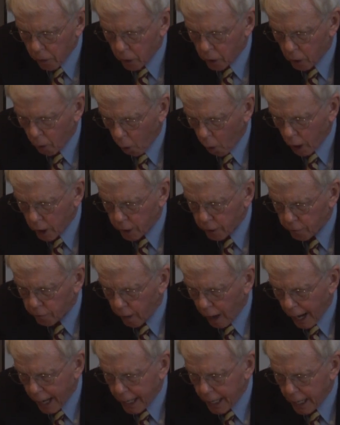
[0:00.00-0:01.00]
the court
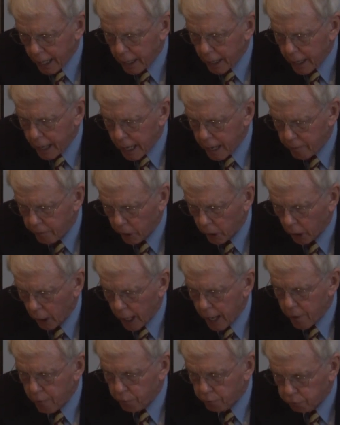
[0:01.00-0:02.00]
divided
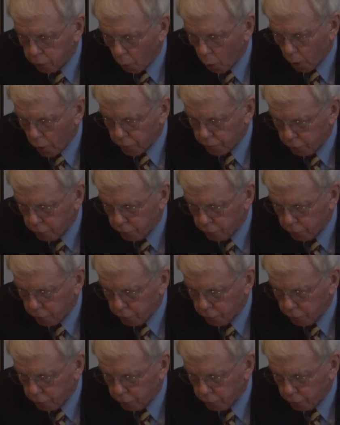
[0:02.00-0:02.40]
evenly 4